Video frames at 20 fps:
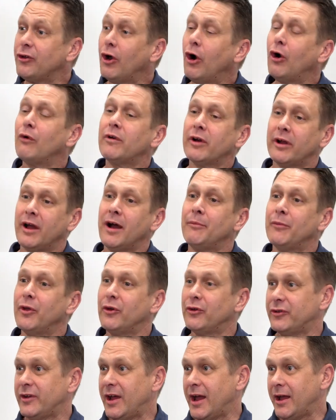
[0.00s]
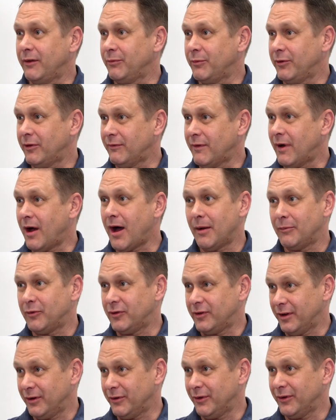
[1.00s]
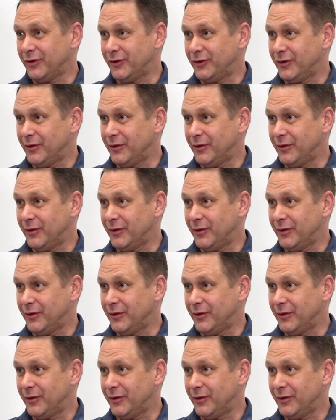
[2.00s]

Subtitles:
To overcome those types of obstacles,